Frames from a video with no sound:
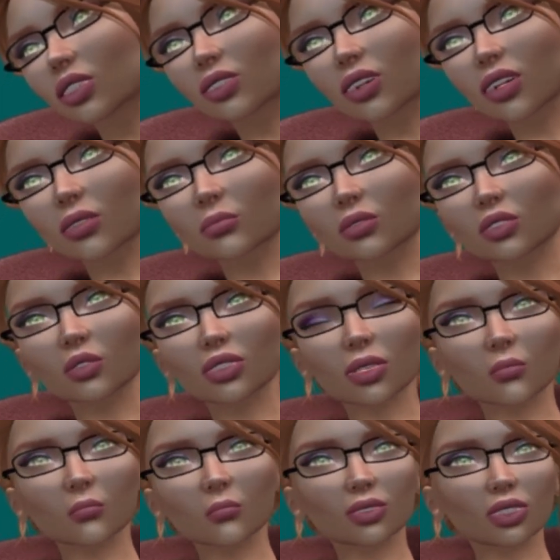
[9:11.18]
very
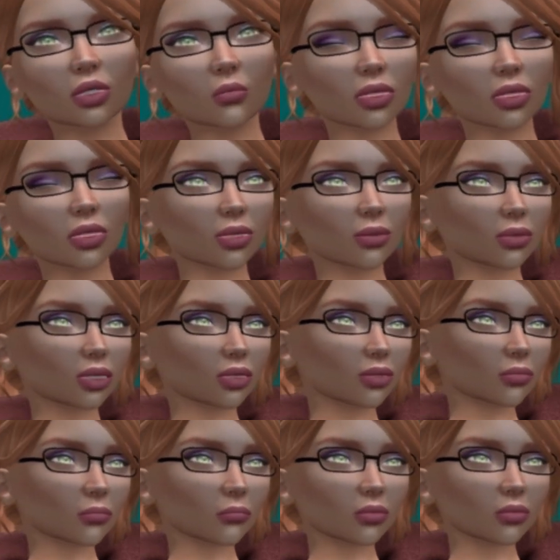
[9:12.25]
overweight.
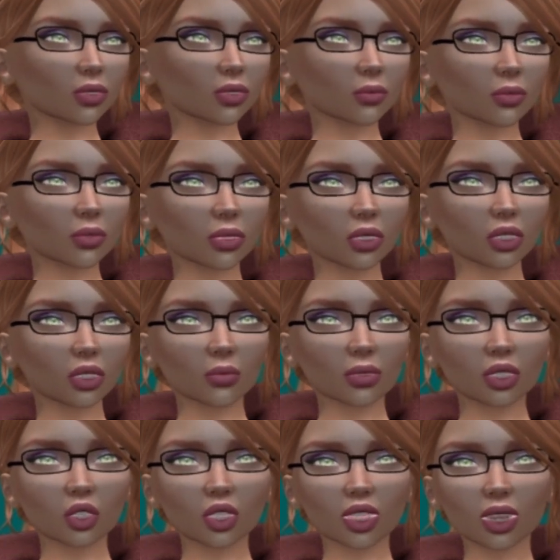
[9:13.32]
And that is not a
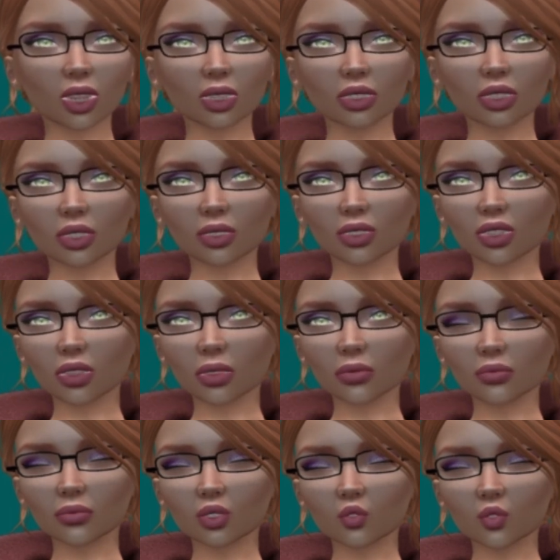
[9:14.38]
medical thing.
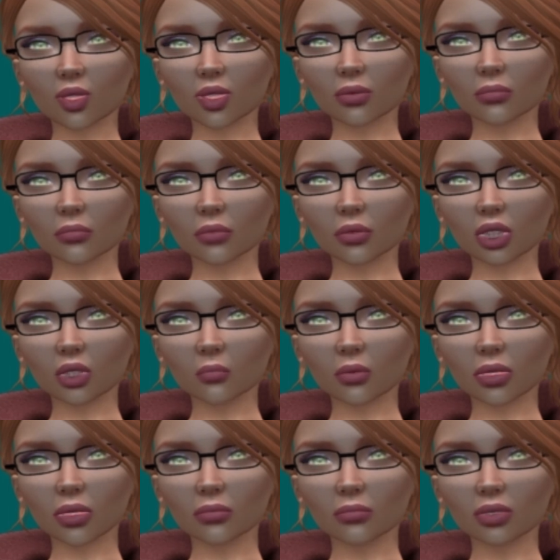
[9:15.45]
That is,
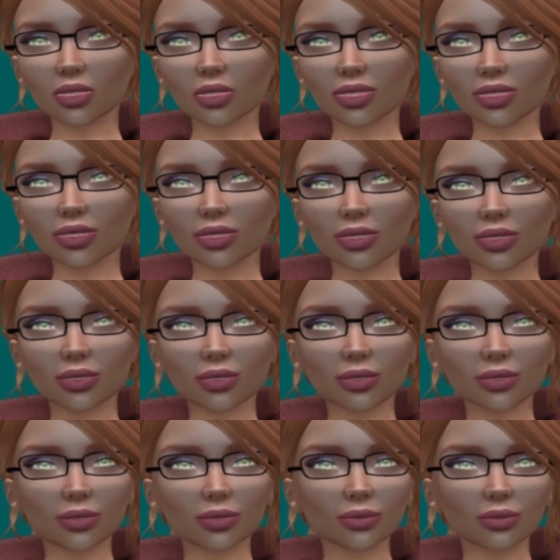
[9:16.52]

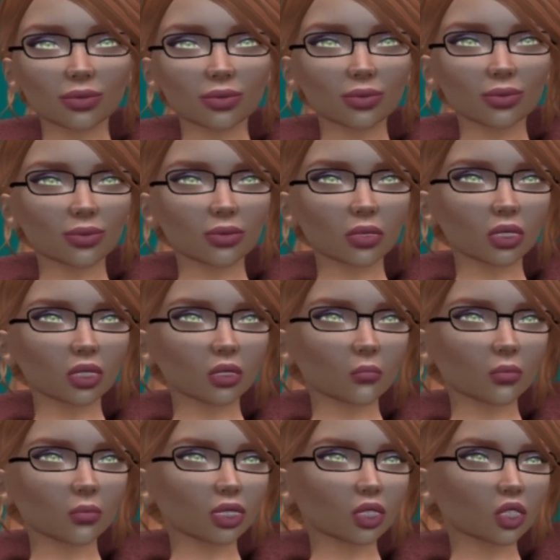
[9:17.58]
I
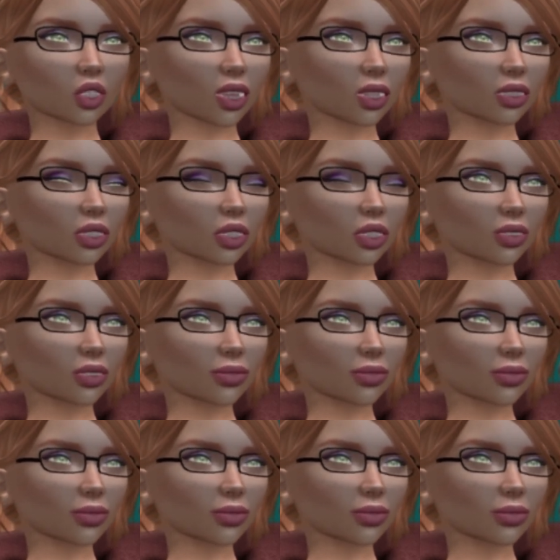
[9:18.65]
really love to
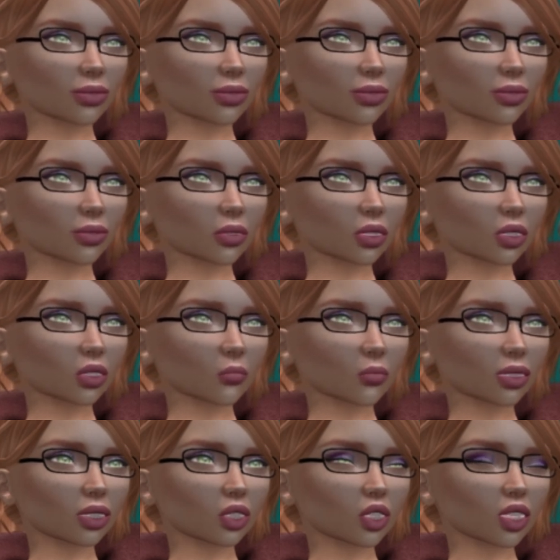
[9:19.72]
eat,
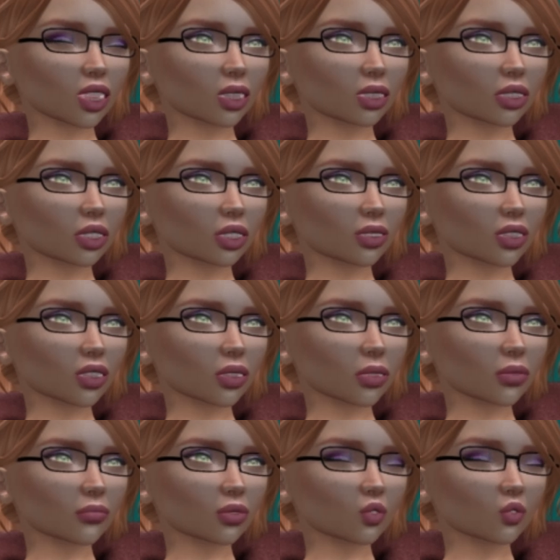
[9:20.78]
and I can't
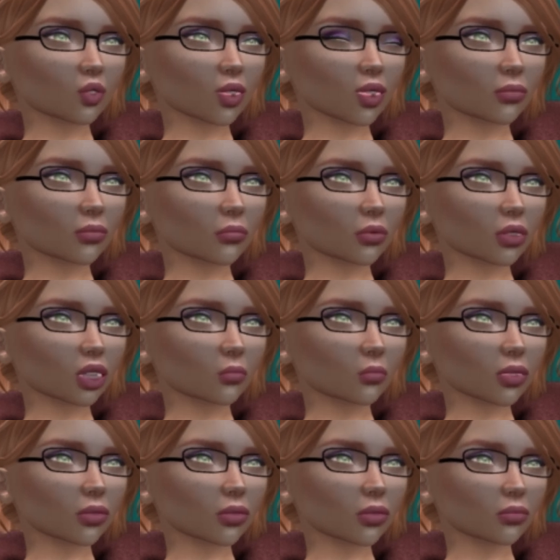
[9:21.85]
help myself. It's kind
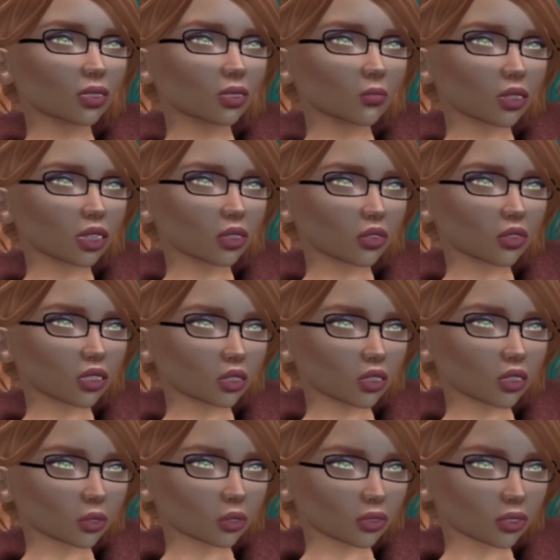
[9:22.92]
of my comfort
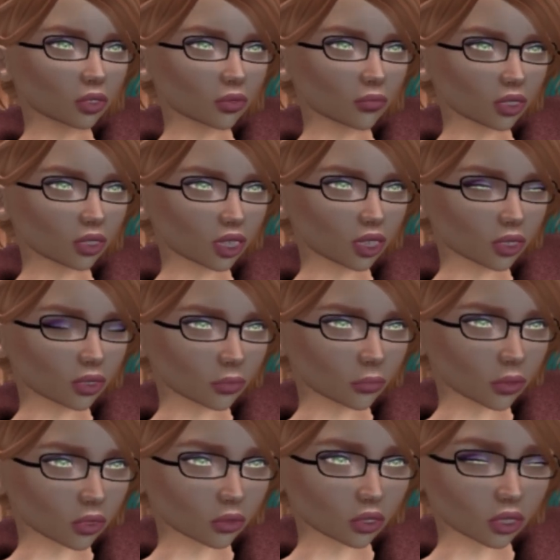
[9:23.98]
thing. I eat when
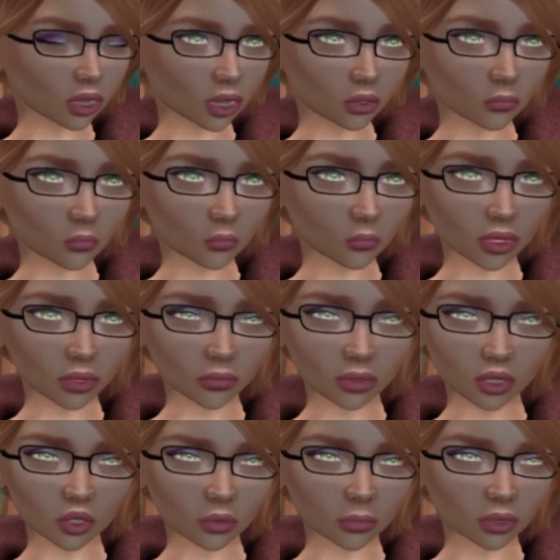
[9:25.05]
I'm upset. I
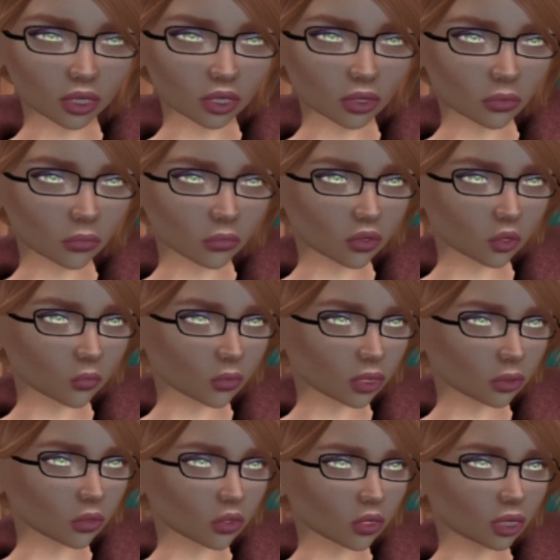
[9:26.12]
eat when
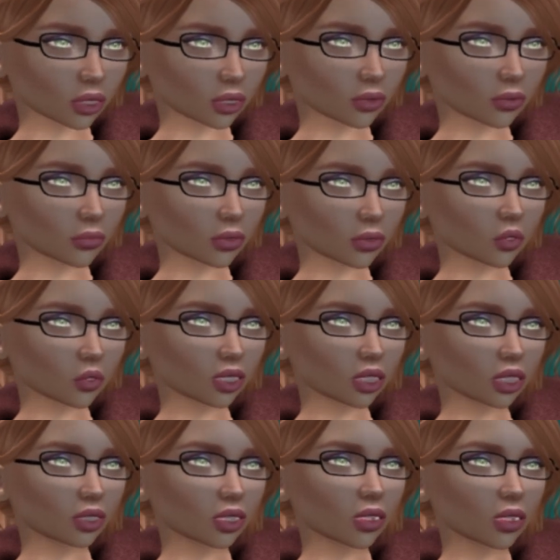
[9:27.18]
I'm happy.
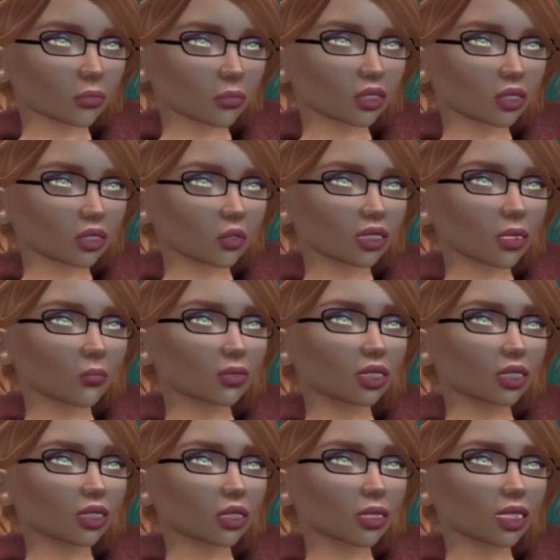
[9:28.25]
I
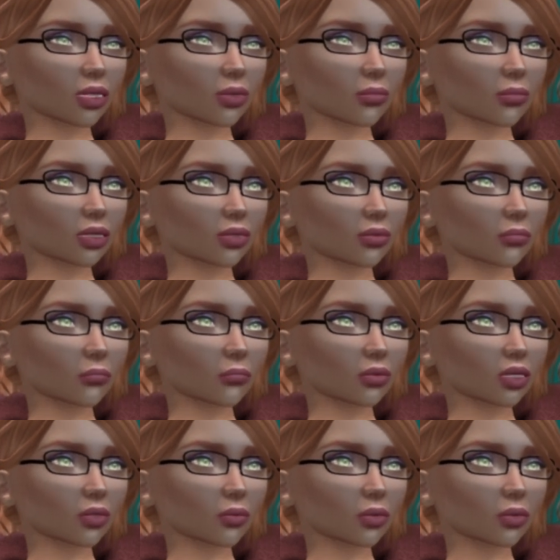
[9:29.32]
eat. I
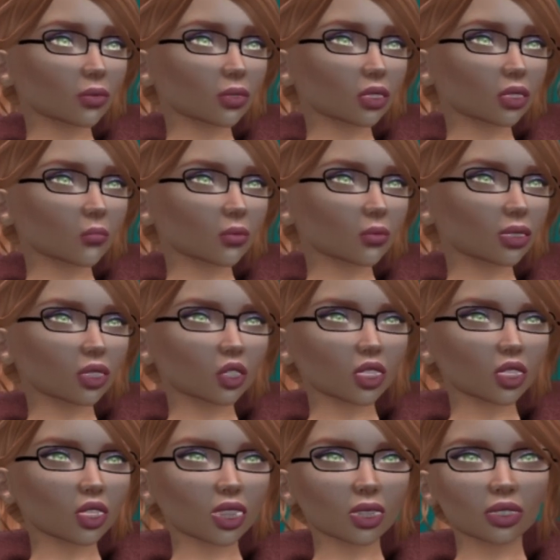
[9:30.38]
am a normal person,
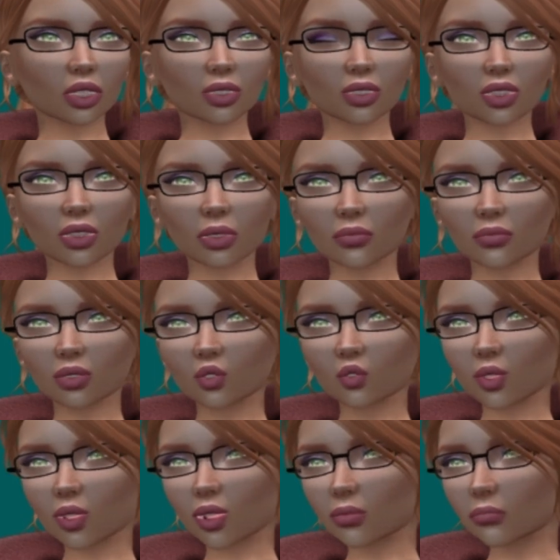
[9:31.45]
and had I known I was
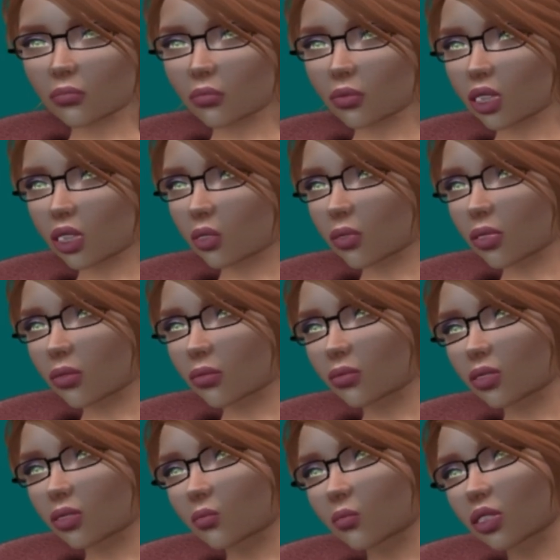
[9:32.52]
going to have this
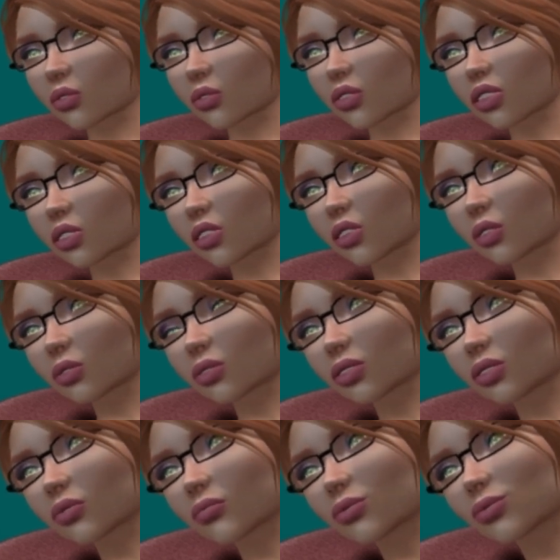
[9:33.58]
problem
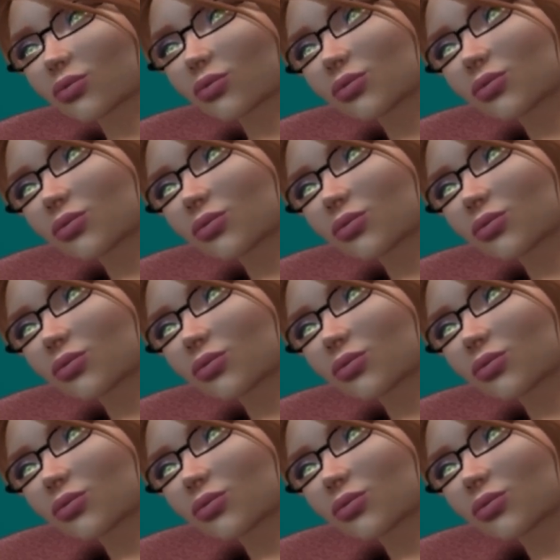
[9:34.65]
later on in